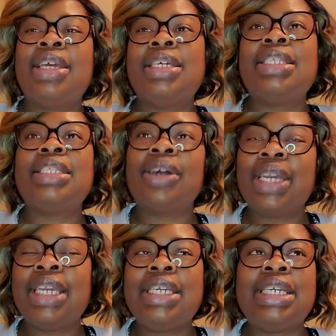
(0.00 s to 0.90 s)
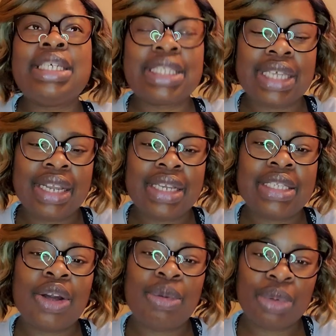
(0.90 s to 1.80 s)
So he gets there, his
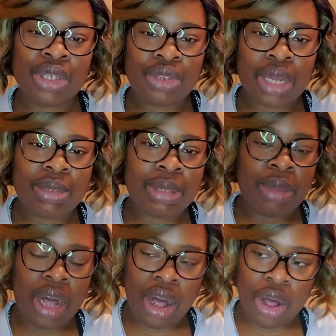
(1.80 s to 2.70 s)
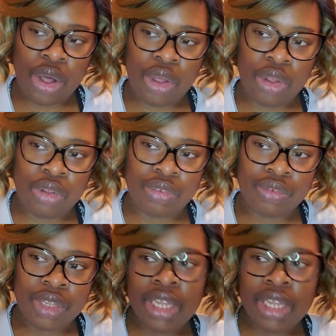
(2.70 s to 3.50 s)
homeboy drops him off.